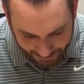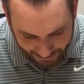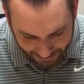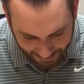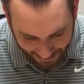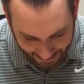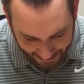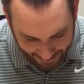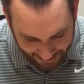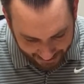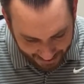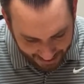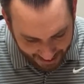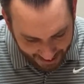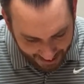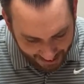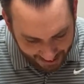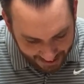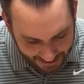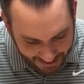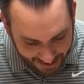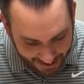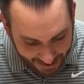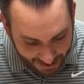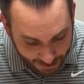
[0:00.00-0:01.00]
Sidon
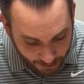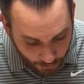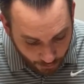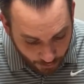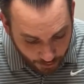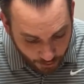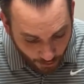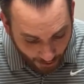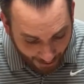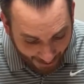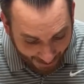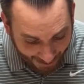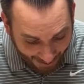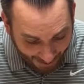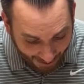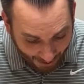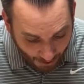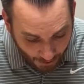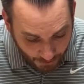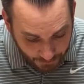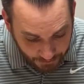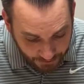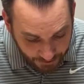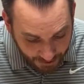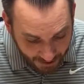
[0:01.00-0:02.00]
and to enter into a
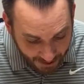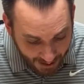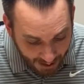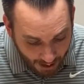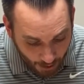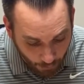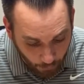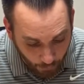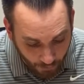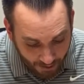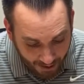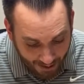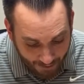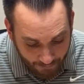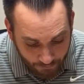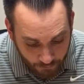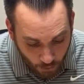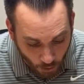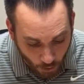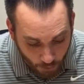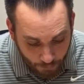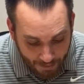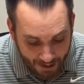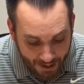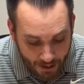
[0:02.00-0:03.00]
house and would have
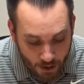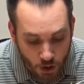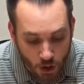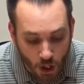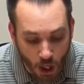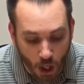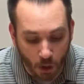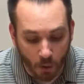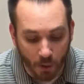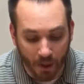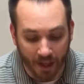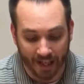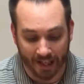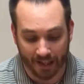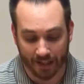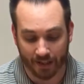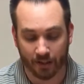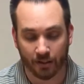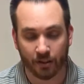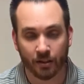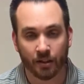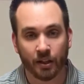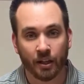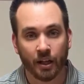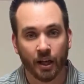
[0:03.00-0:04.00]
no man know it.
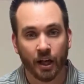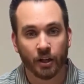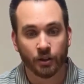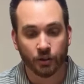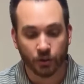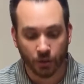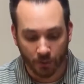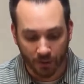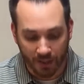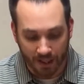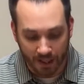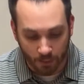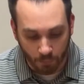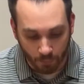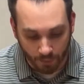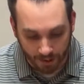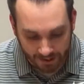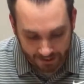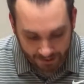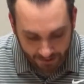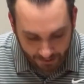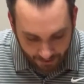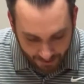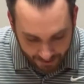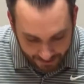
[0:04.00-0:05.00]
And so he
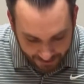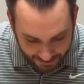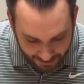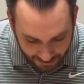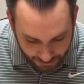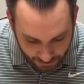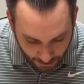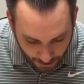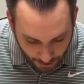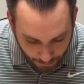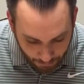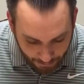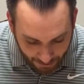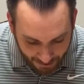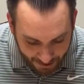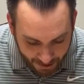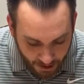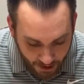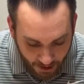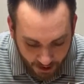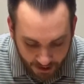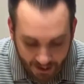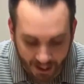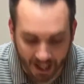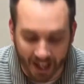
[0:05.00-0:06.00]
went there and he says, but
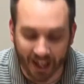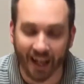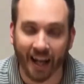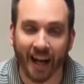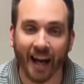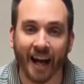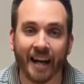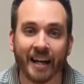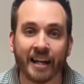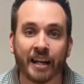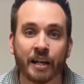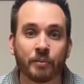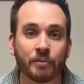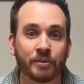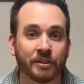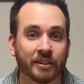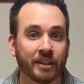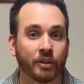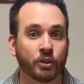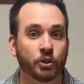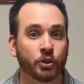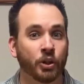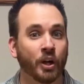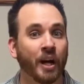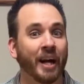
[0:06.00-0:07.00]
he could not hide. He was
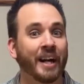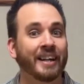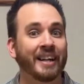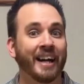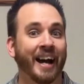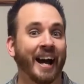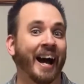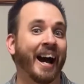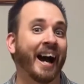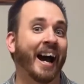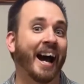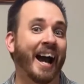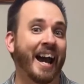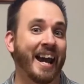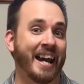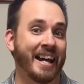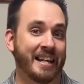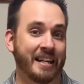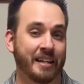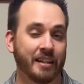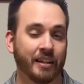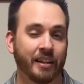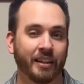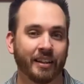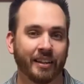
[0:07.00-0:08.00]
there trying to
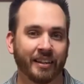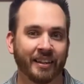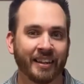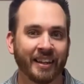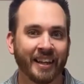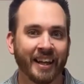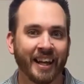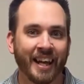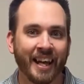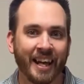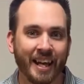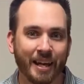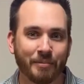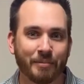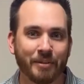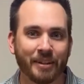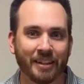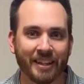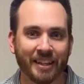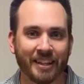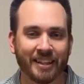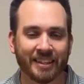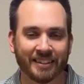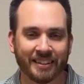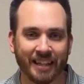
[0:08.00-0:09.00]
hide. Him and
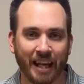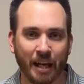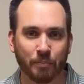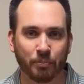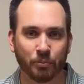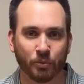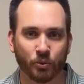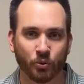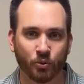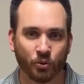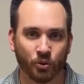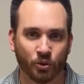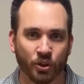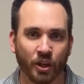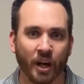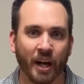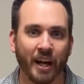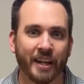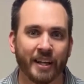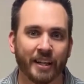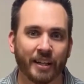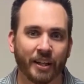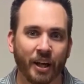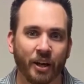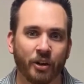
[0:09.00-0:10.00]
the disciples was
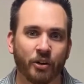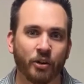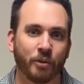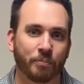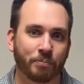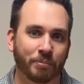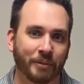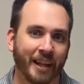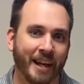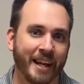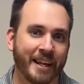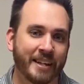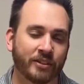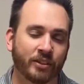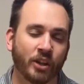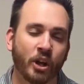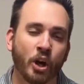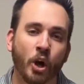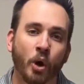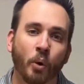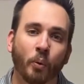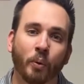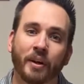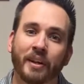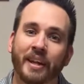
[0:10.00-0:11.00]
trying to go to a place
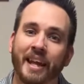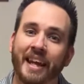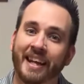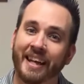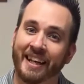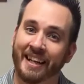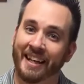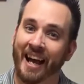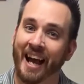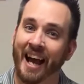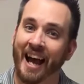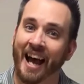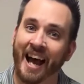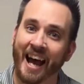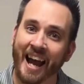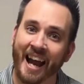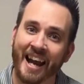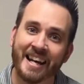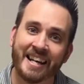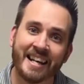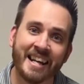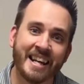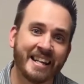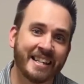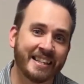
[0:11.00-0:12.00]
where they could
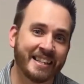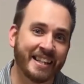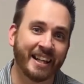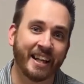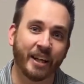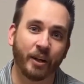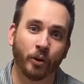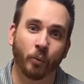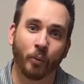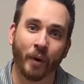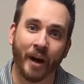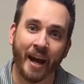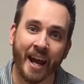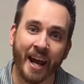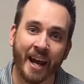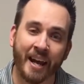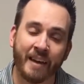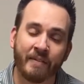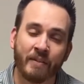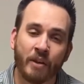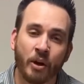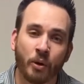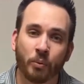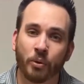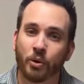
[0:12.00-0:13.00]
hide, to get
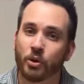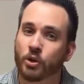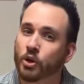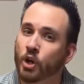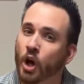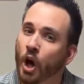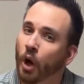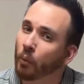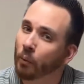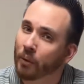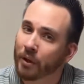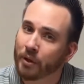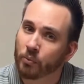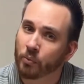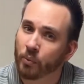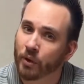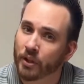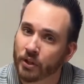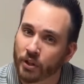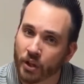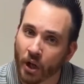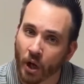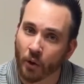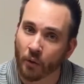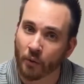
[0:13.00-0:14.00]
away, where no one
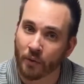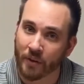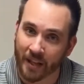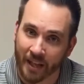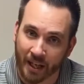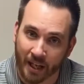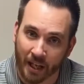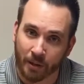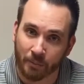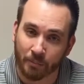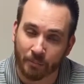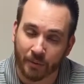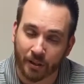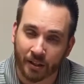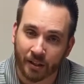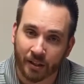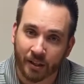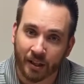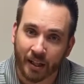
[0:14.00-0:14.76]
would know them,